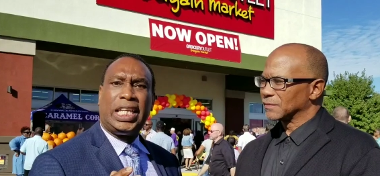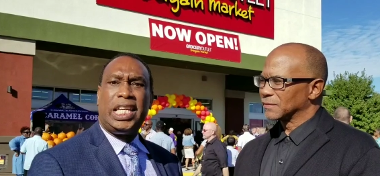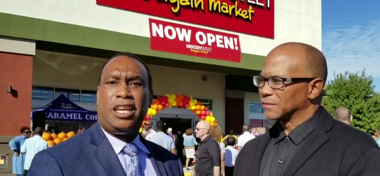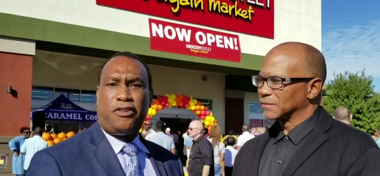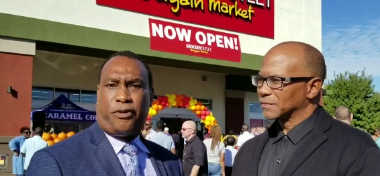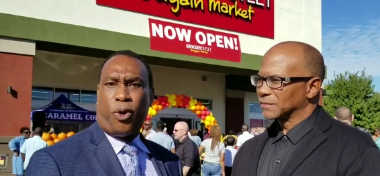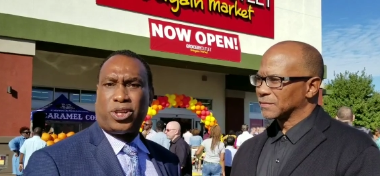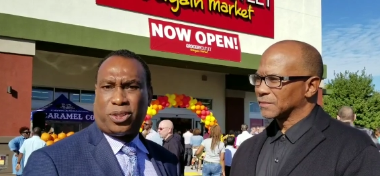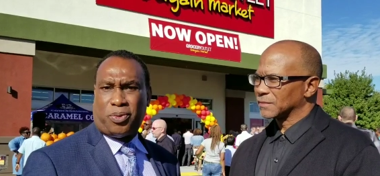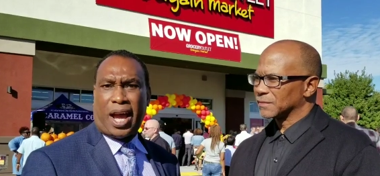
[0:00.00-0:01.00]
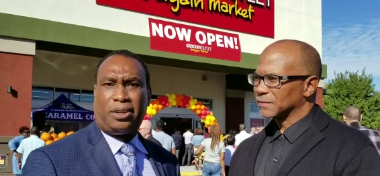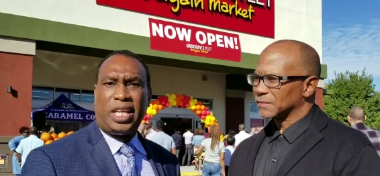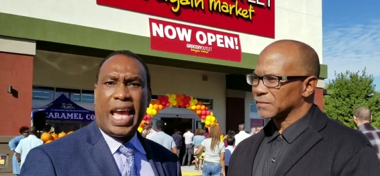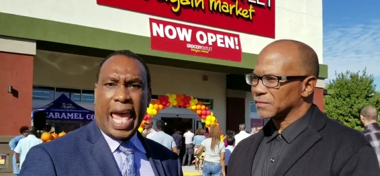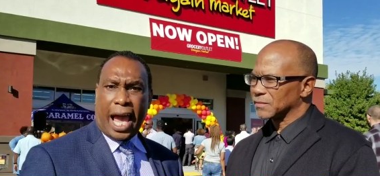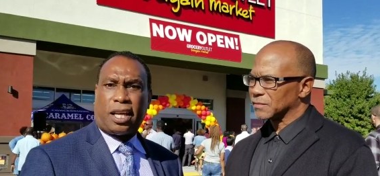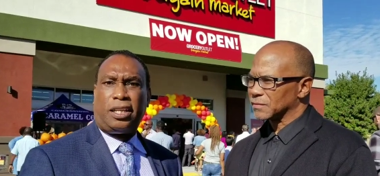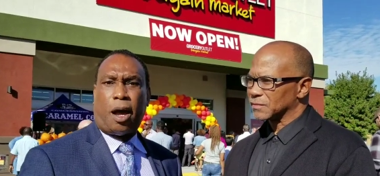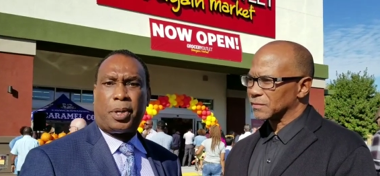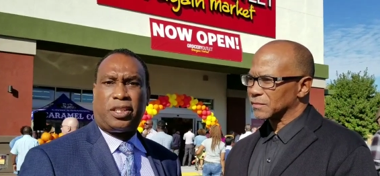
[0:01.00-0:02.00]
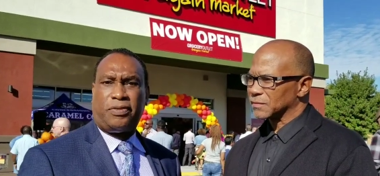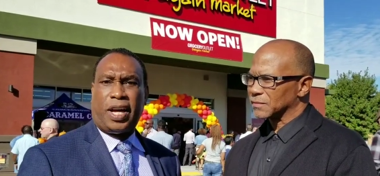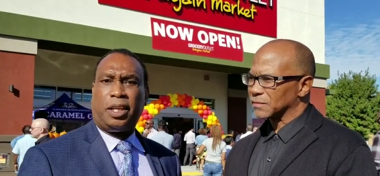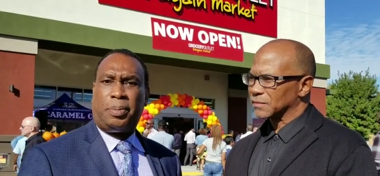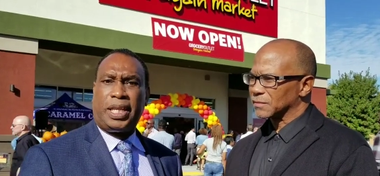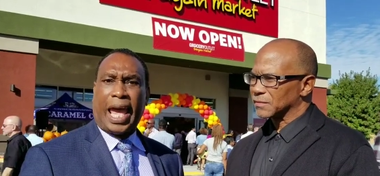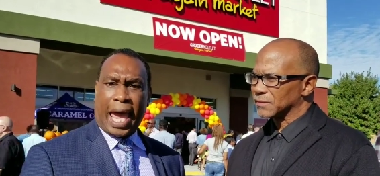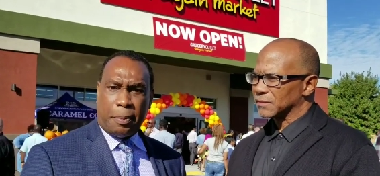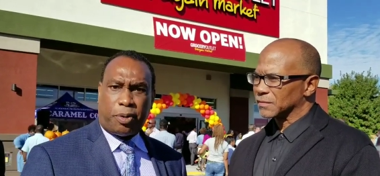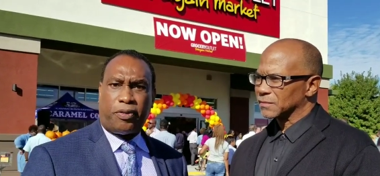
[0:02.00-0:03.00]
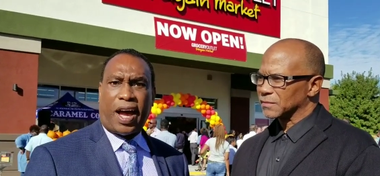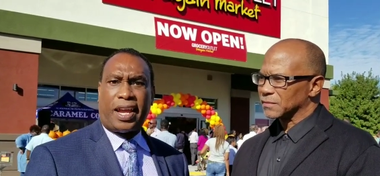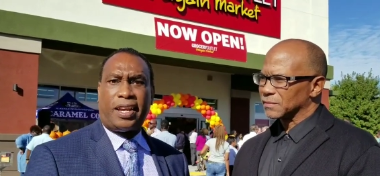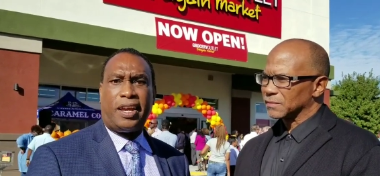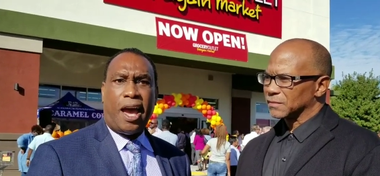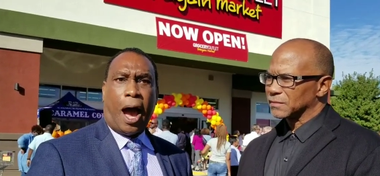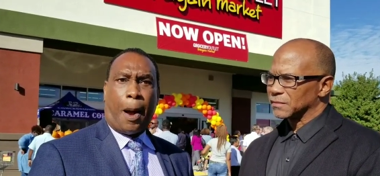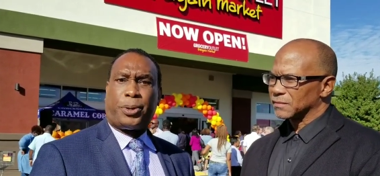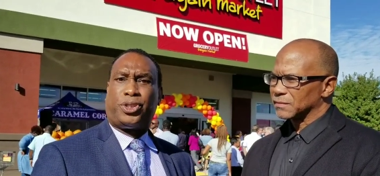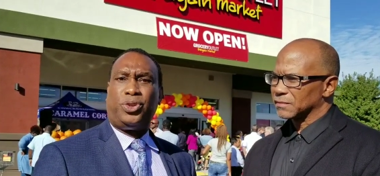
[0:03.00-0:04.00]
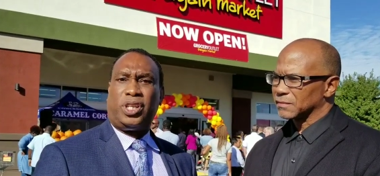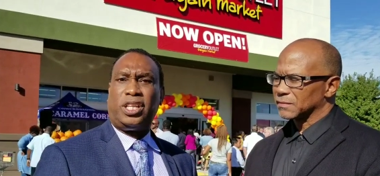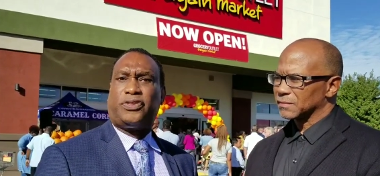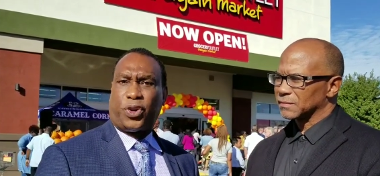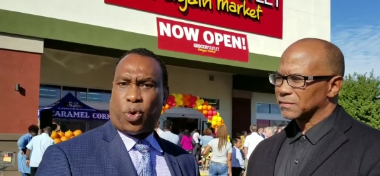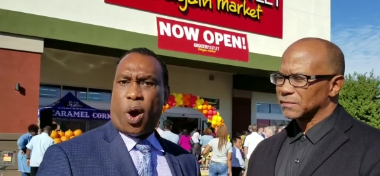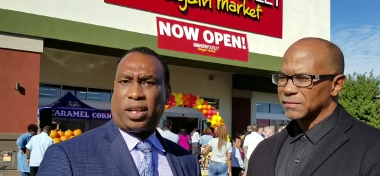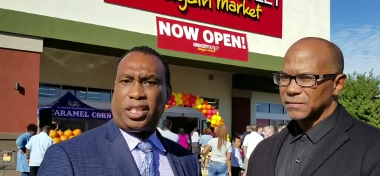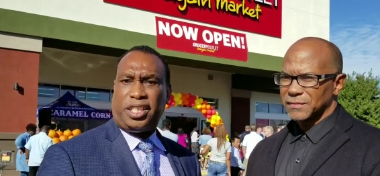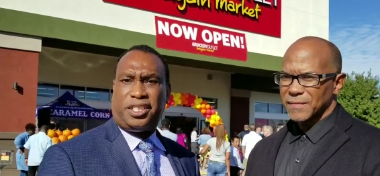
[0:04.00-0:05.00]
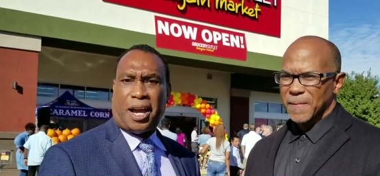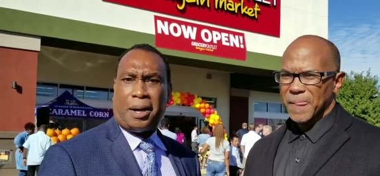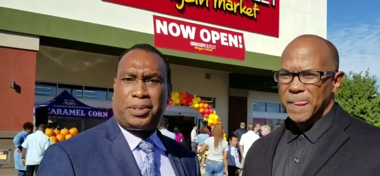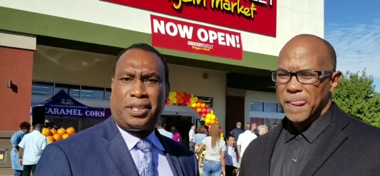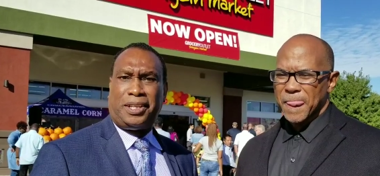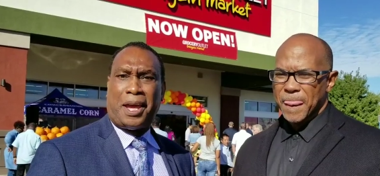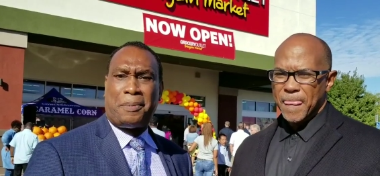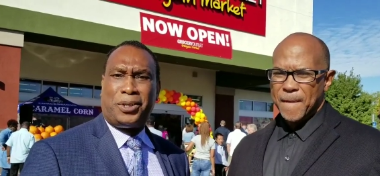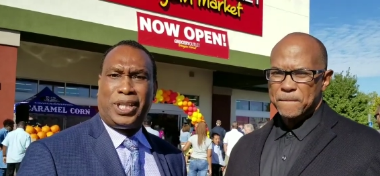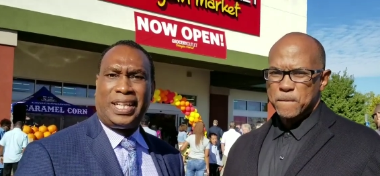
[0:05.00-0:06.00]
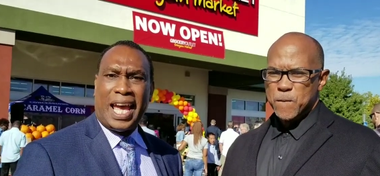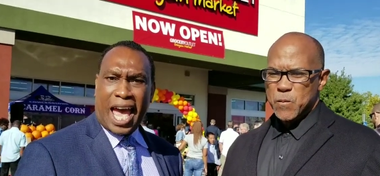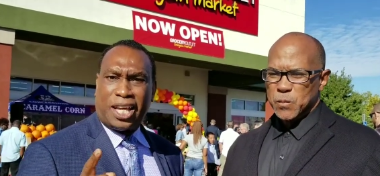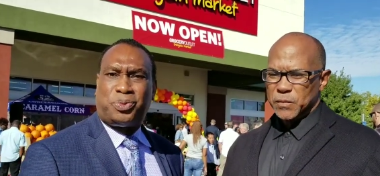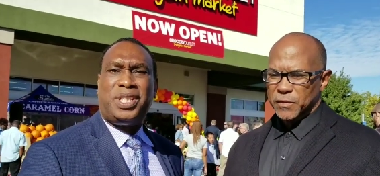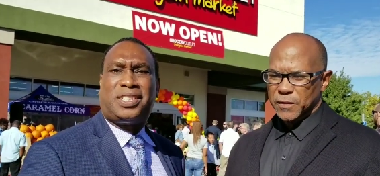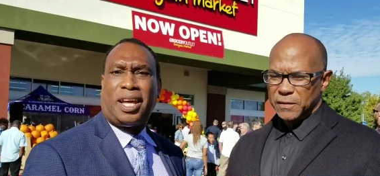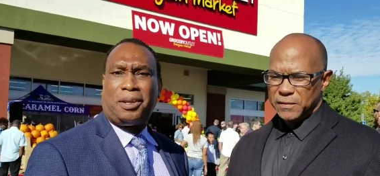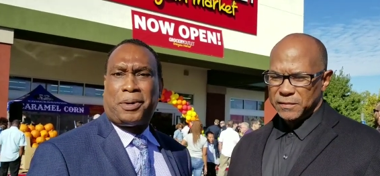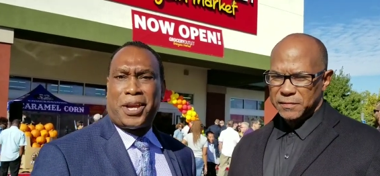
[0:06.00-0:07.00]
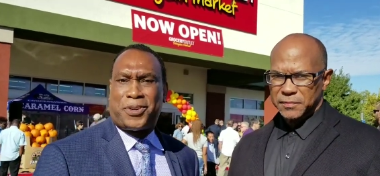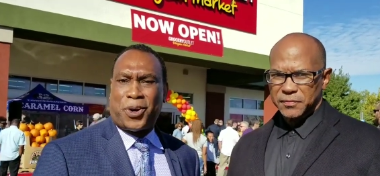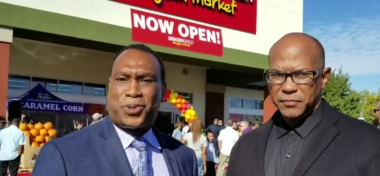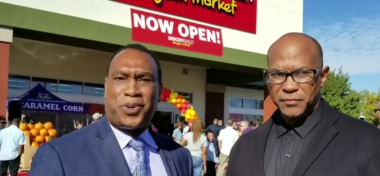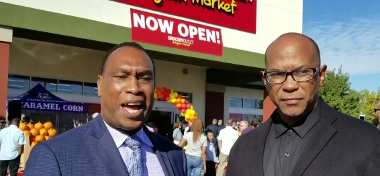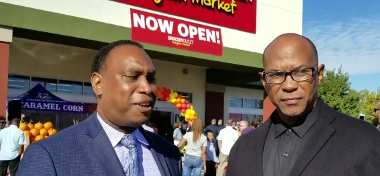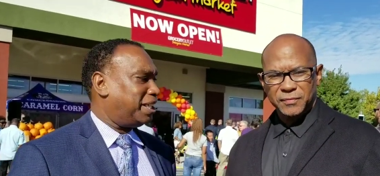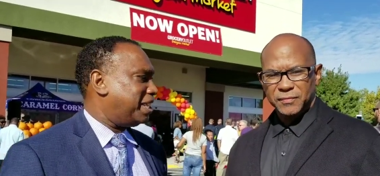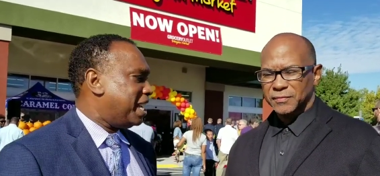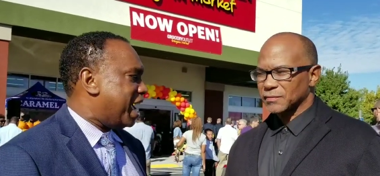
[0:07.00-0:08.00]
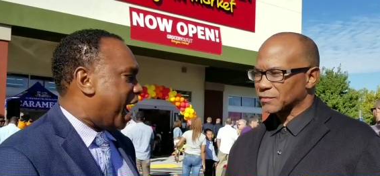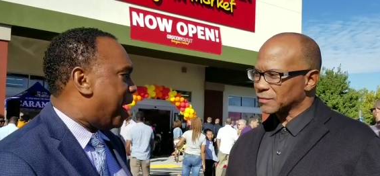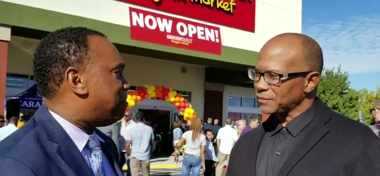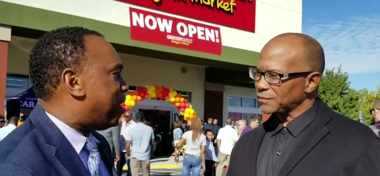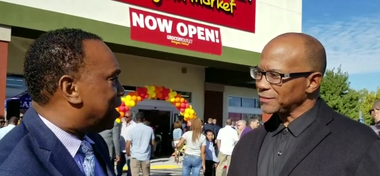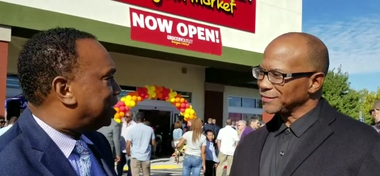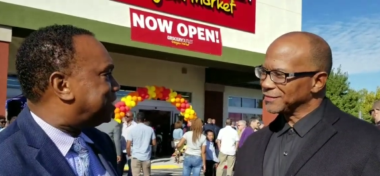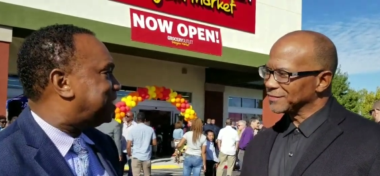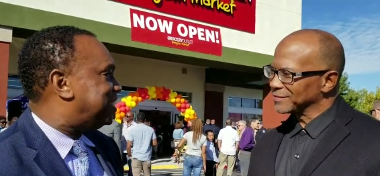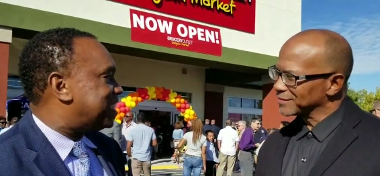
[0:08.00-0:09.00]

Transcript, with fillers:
Speaker 1: leading force around economic development and providing opportunities for quality jobs in the neighborhood. As we celebrate Grocery Outlet, I'm honored to